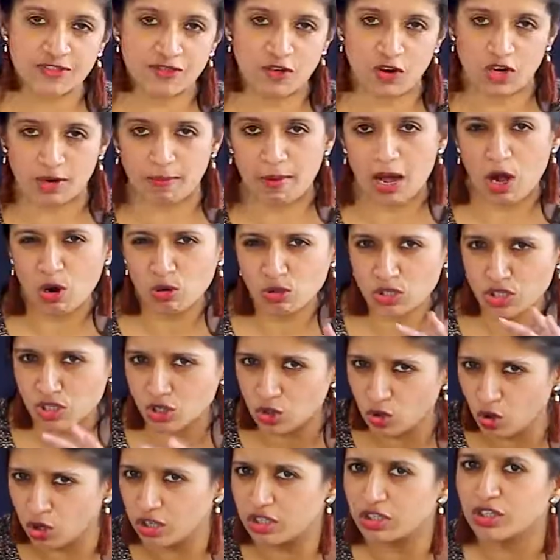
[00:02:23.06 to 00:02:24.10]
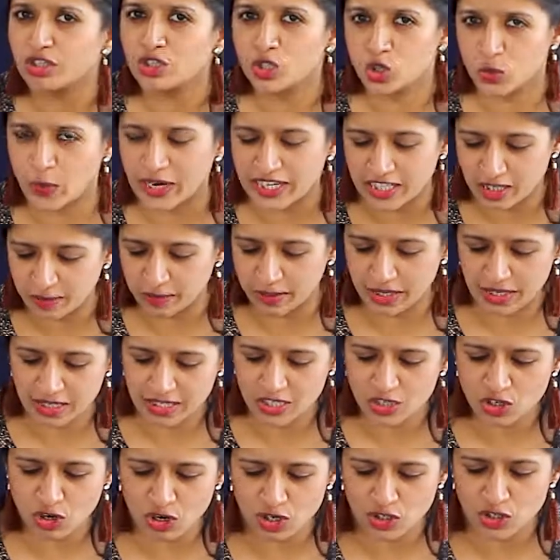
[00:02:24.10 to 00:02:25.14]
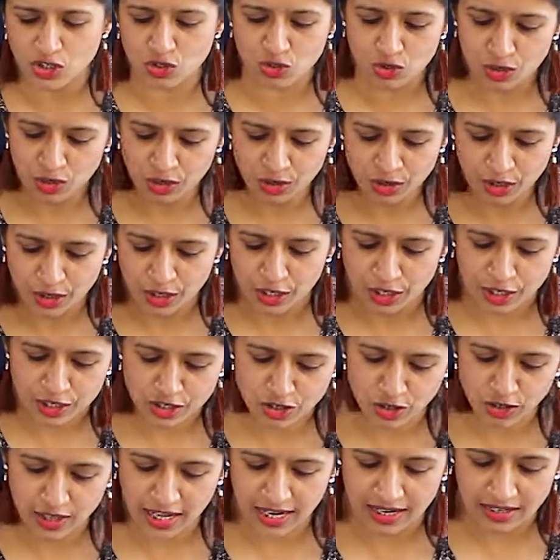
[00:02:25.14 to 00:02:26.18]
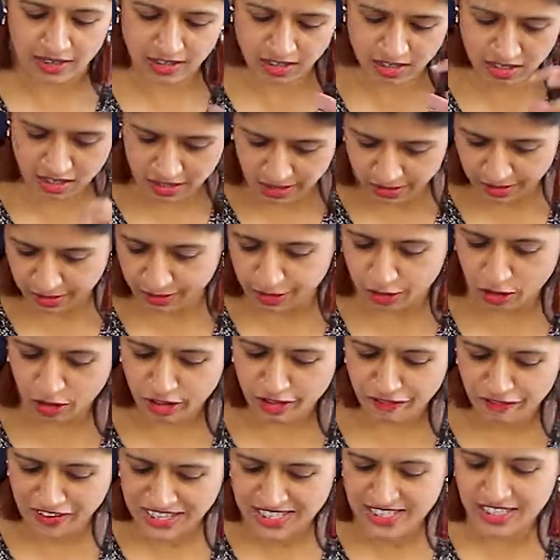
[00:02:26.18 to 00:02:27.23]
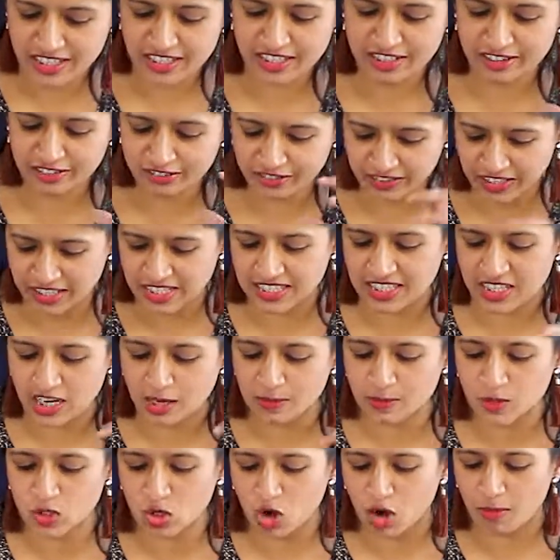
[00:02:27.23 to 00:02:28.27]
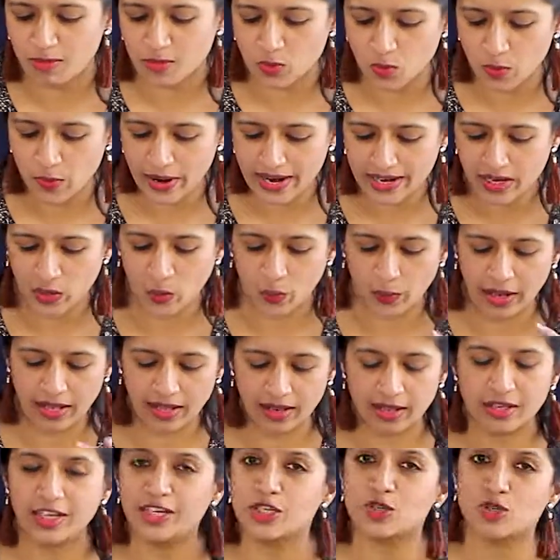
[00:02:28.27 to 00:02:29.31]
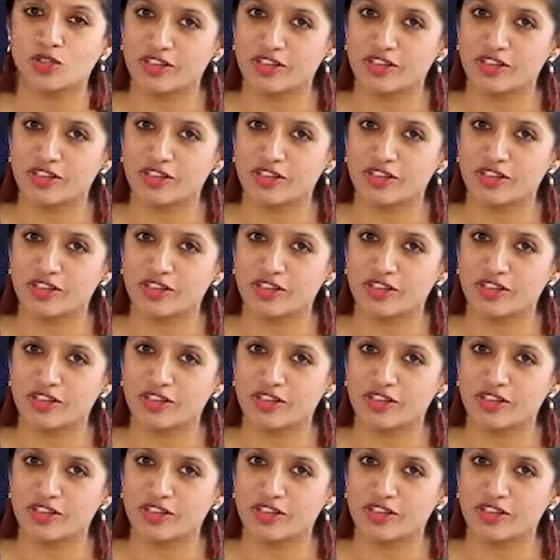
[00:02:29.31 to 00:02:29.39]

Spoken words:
for about good 20 minutes or so that the fixative is absorbed very well into